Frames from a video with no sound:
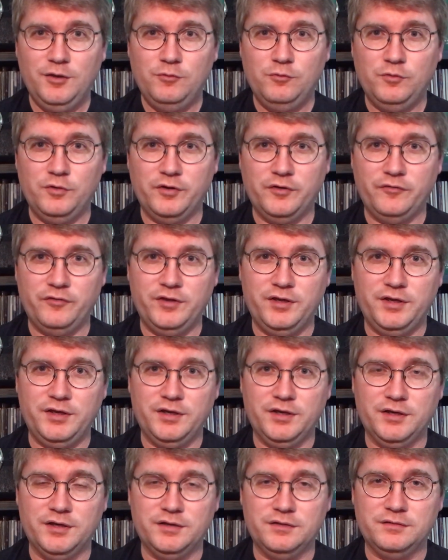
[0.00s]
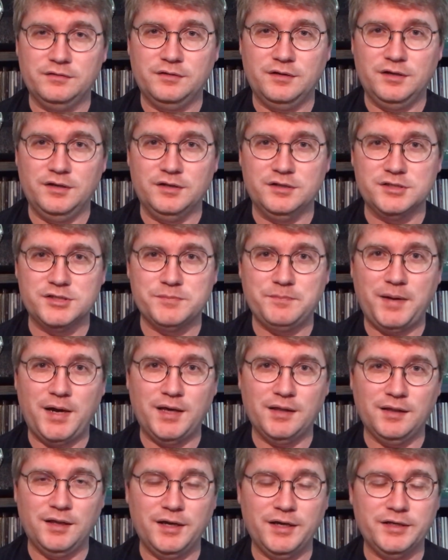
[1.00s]
one of the
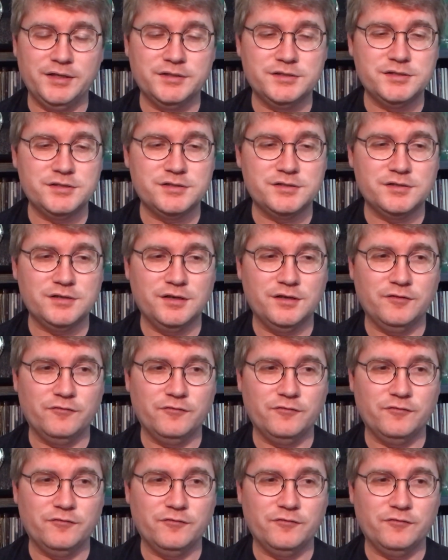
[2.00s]
spotlights